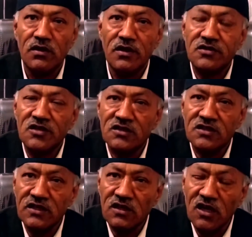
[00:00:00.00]
It's the
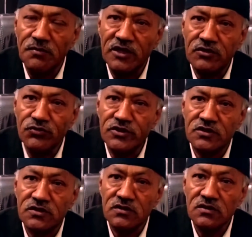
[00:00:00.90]
central government which,
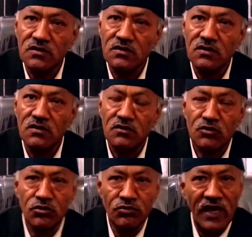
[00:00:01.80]

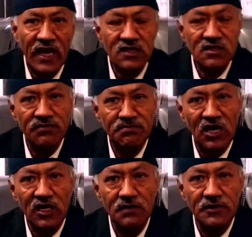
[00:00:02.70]
through act of
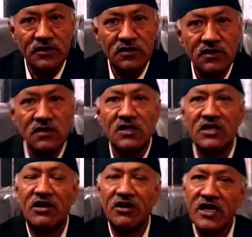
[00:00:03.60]
parliament,
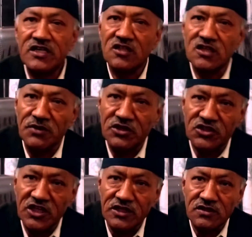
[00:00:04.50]
creates a separate
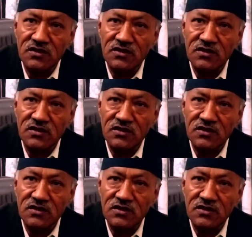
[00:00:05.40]
state.